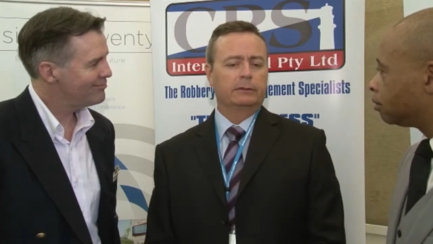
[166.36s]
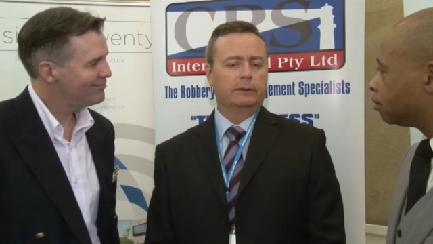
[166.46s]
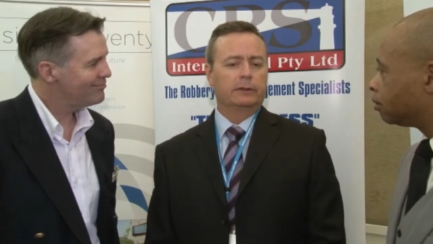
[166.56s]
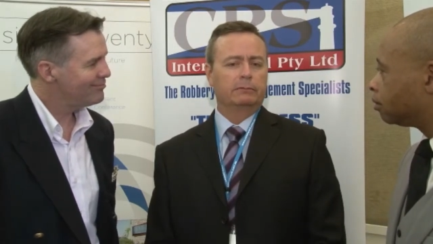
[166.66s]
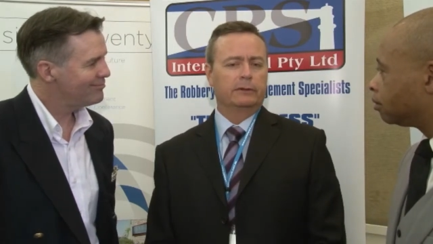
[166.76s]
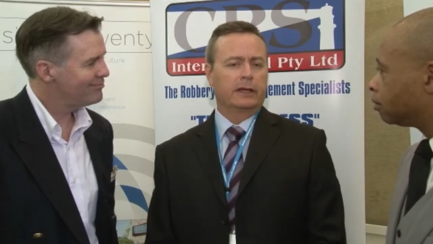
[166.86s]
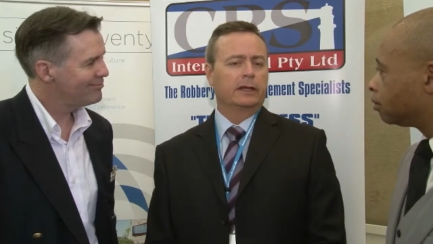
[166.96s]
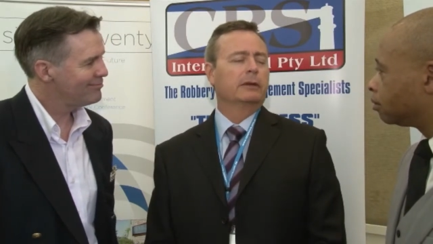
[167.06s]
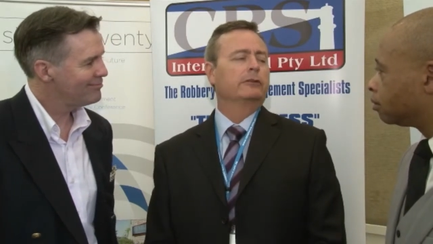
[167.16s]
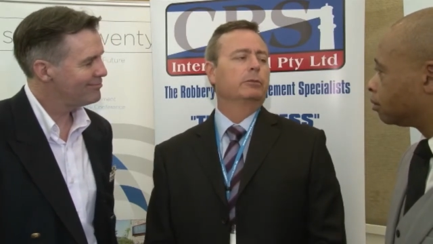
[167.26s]
Speaker 1: we take a
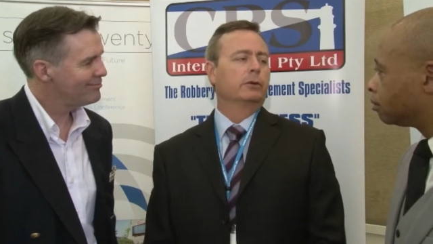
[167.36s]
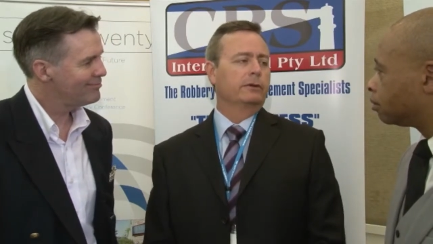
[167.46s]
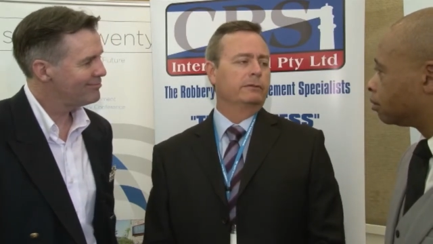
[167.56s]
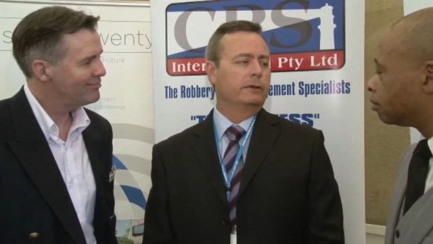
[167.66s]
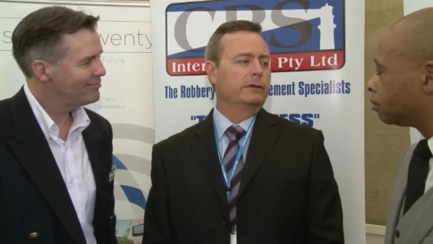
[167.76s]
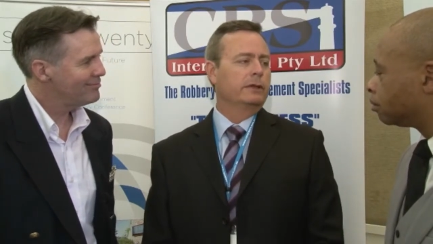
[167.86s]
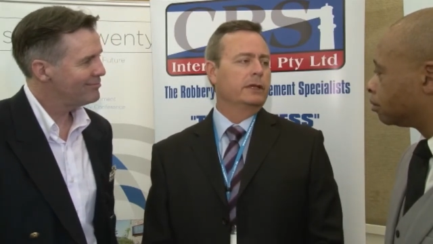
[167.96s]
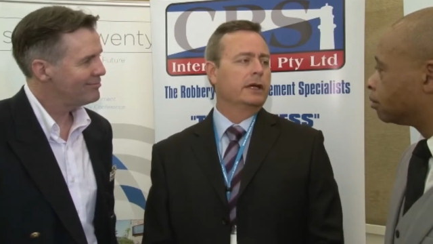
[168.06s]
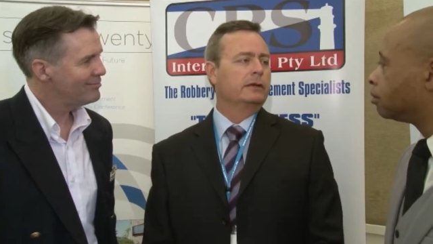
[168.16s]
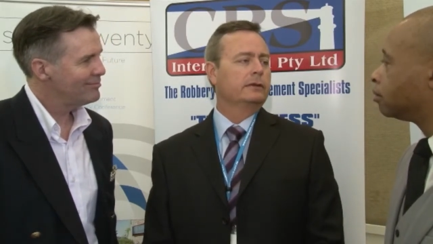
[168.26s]
much broader view than
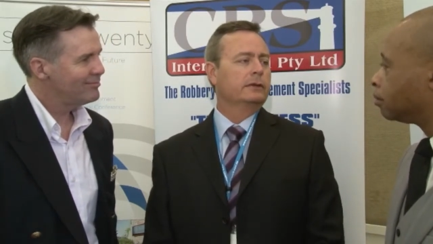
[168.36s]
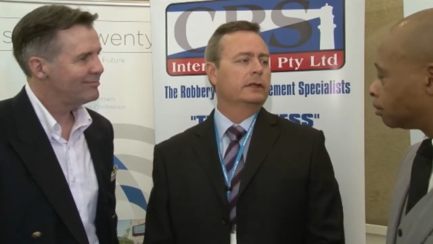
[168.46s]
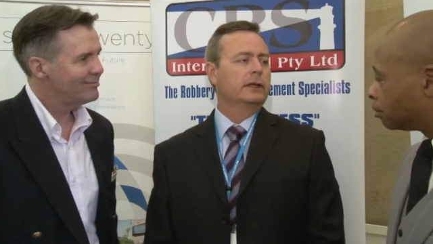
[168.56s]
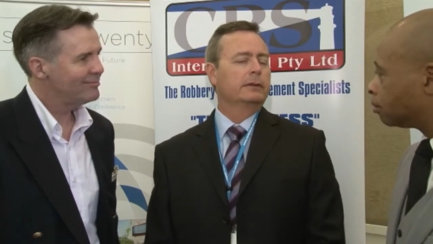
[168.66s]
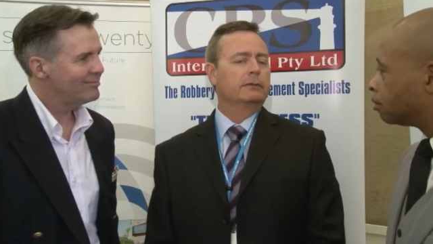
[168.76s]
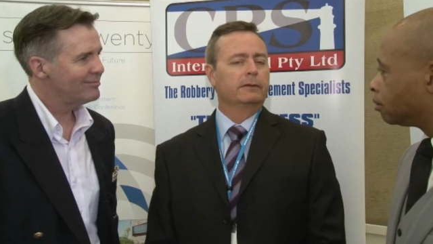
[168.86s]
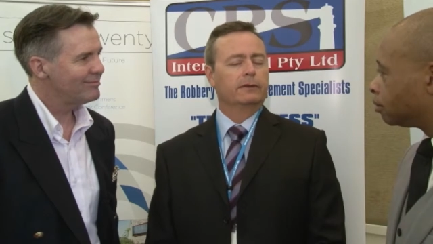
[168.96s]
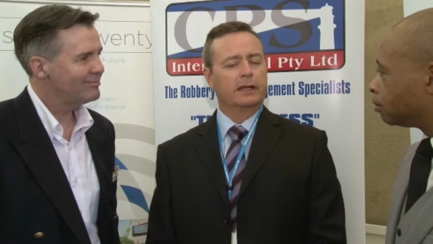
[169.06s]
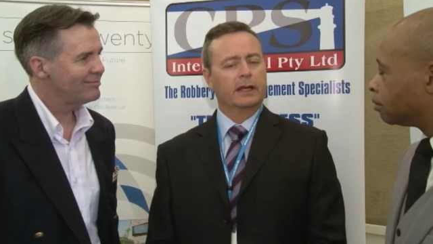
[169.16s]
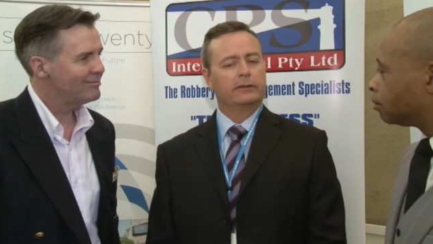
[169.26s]
that. Um, if the
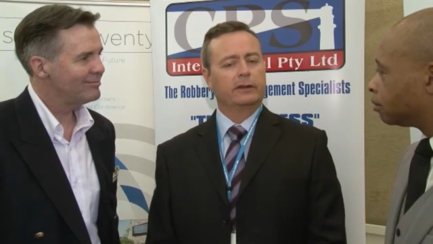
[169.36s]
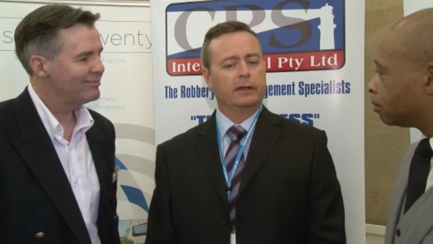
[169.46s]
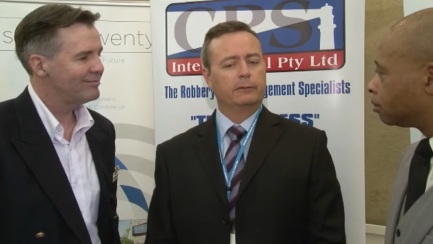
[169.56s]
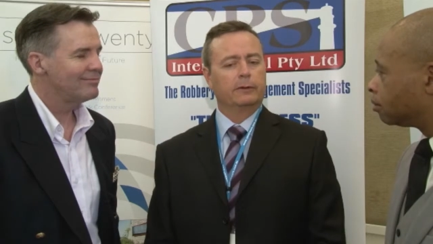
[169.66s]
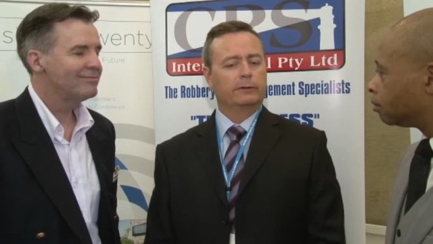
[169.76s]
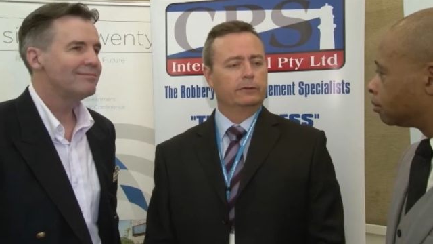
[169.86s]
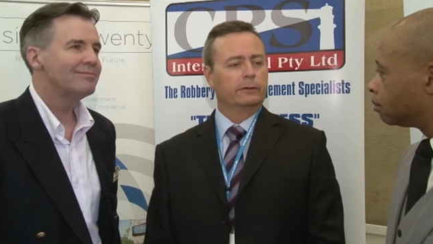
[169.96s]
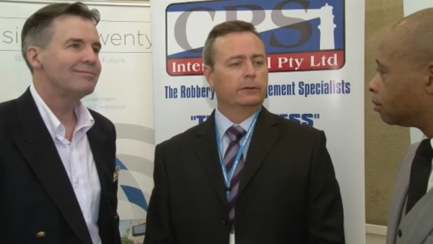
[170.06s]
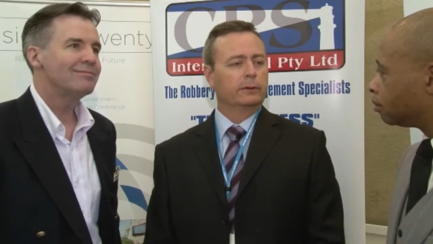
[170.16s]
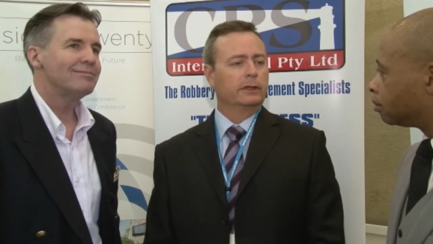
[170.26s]
council only wants us to
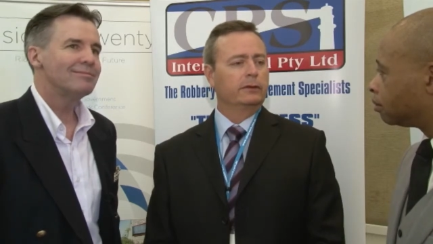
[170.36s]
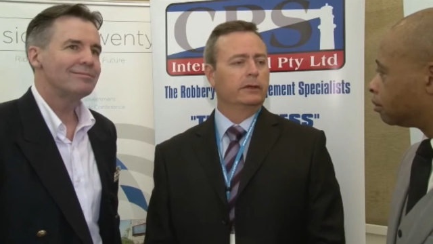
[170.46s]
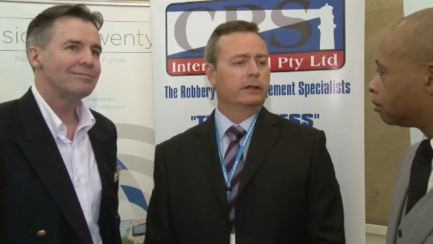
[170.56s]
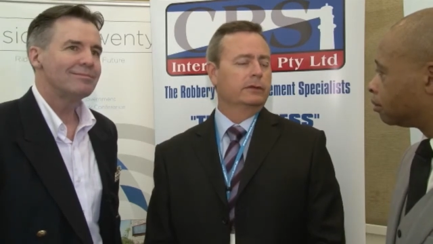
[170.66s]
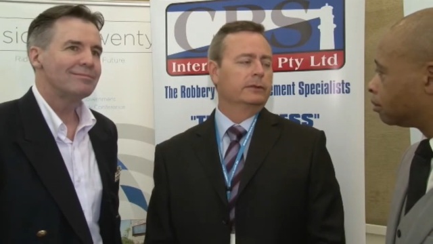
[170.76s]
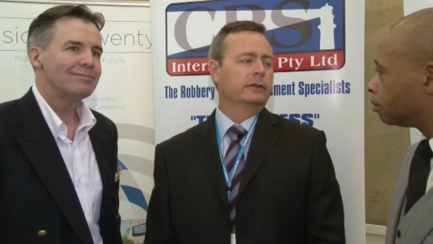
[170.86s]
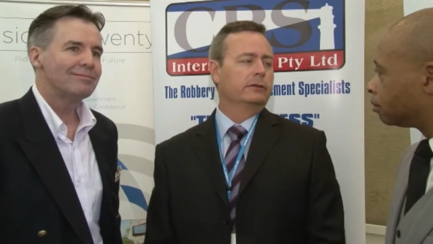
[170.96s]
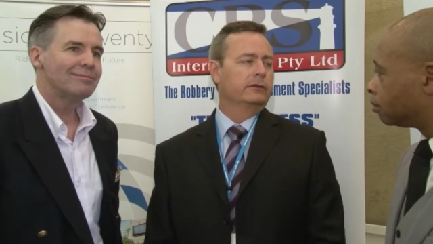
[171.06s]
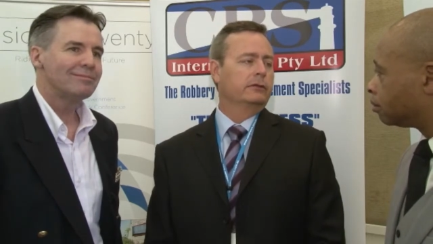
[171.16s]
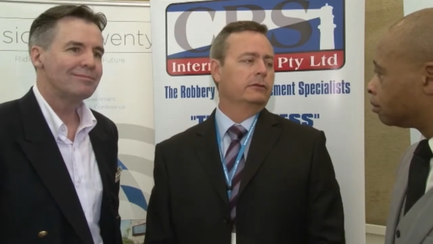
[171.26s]
look into their criminal
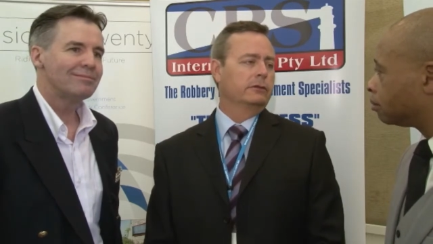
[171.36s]
history, sure,